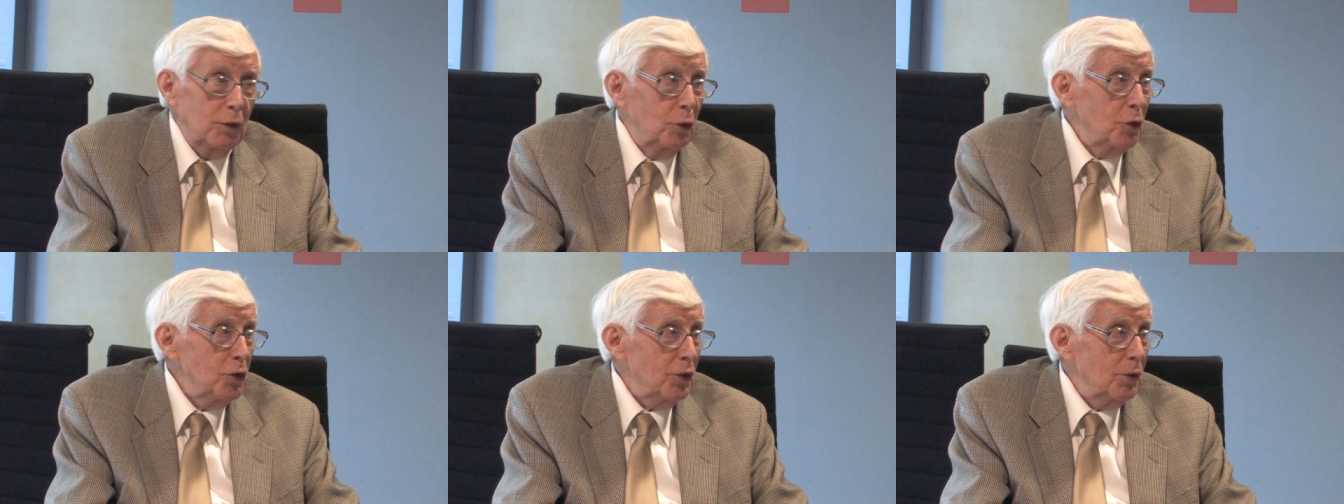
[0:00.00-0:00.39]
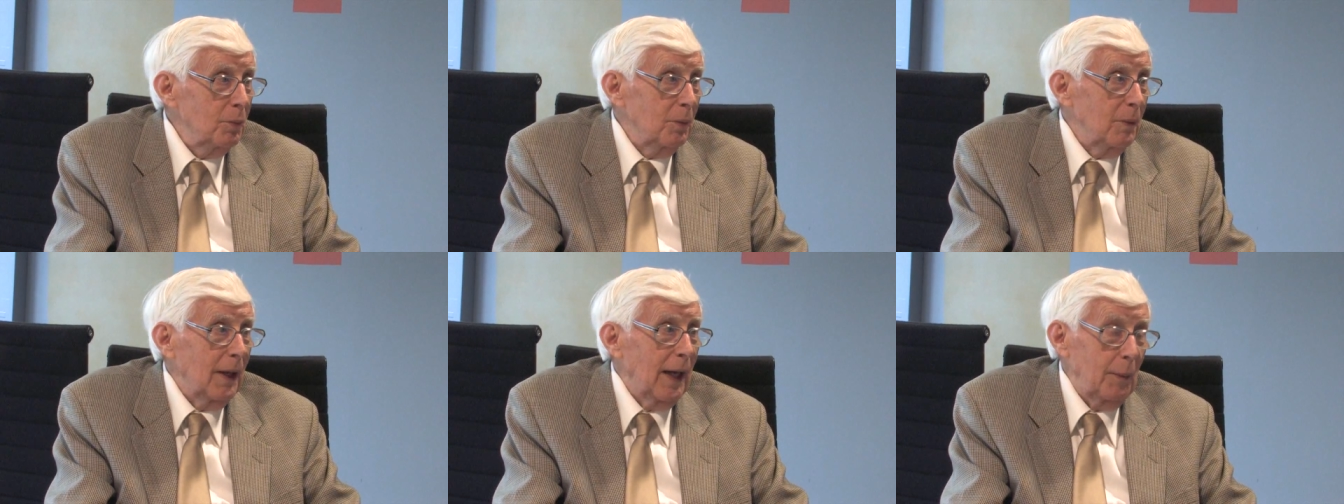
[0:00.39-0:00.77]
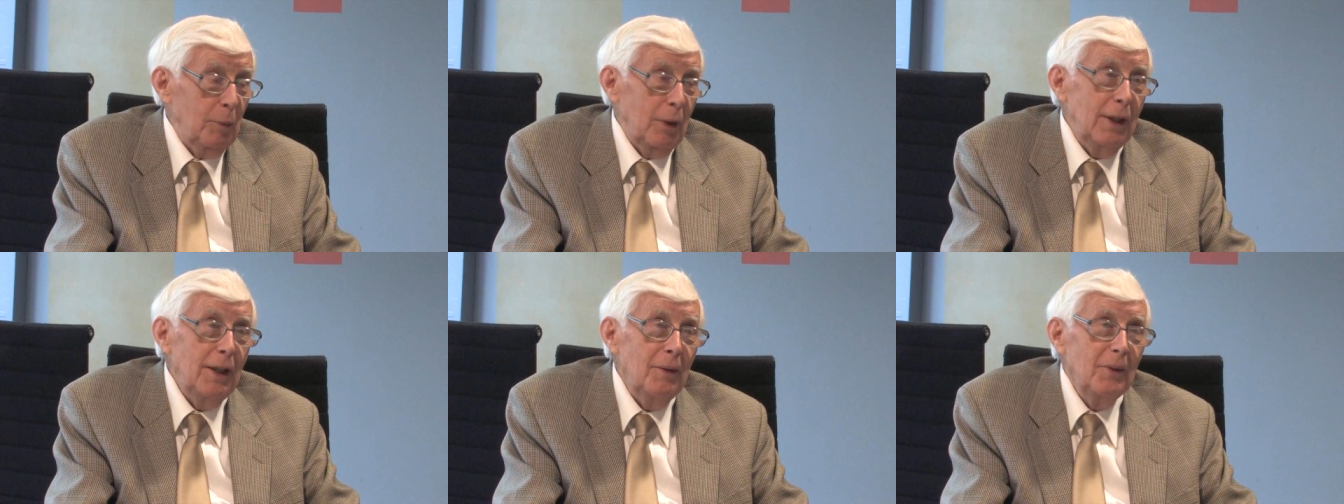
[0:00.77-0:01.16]
of course,
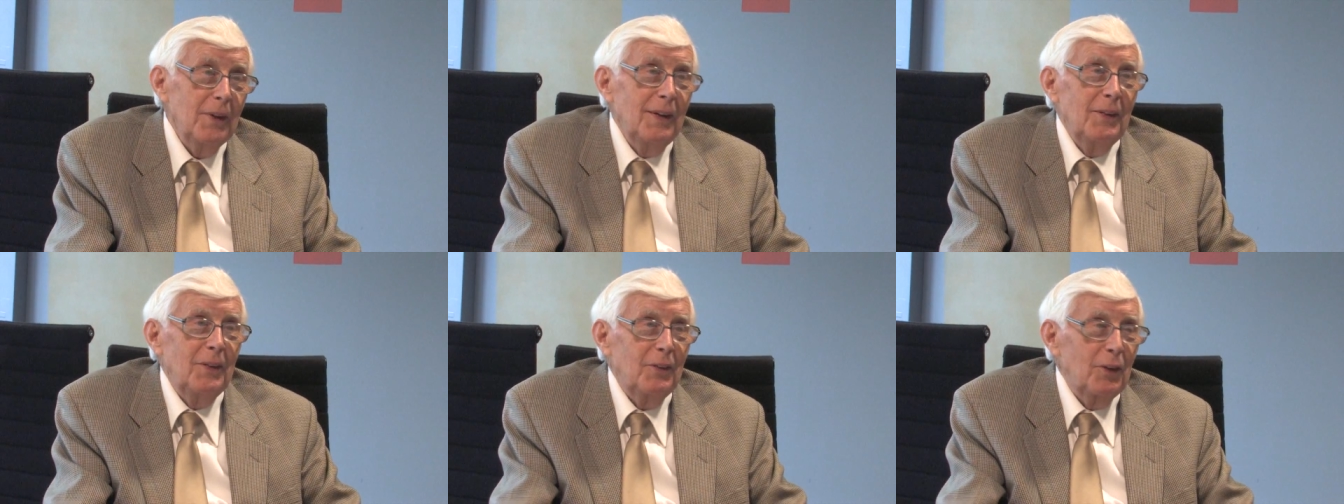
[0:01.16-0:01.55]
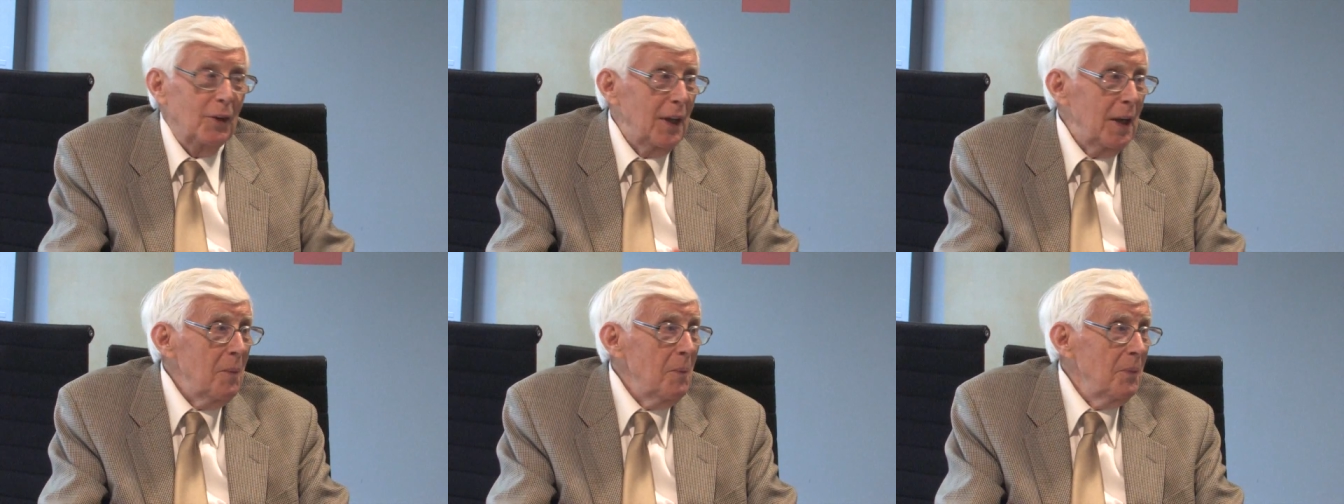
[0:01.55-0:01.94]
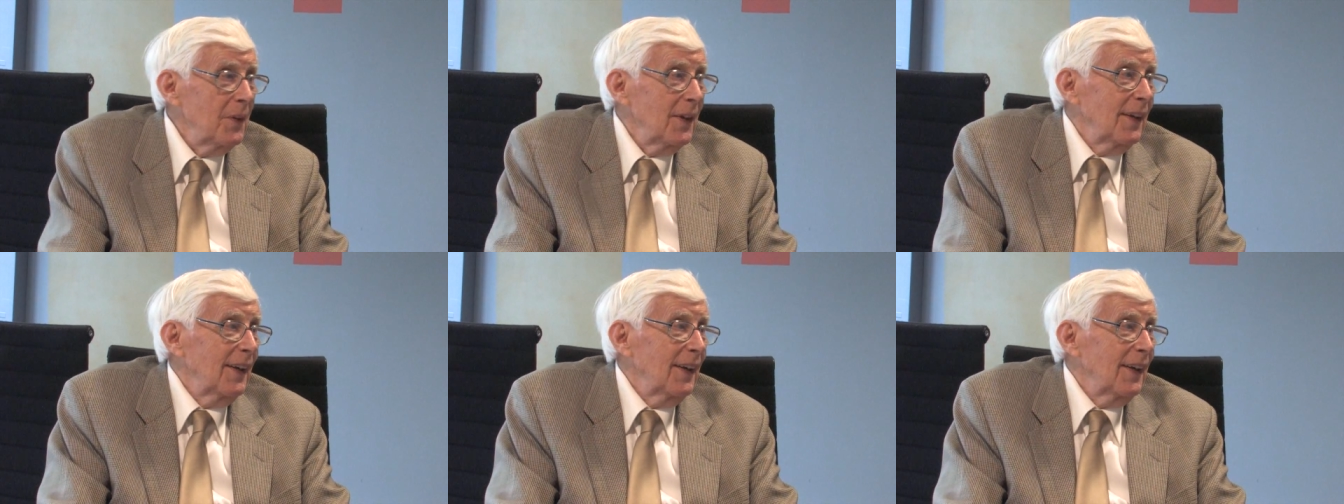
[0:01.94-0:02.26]
happily for them.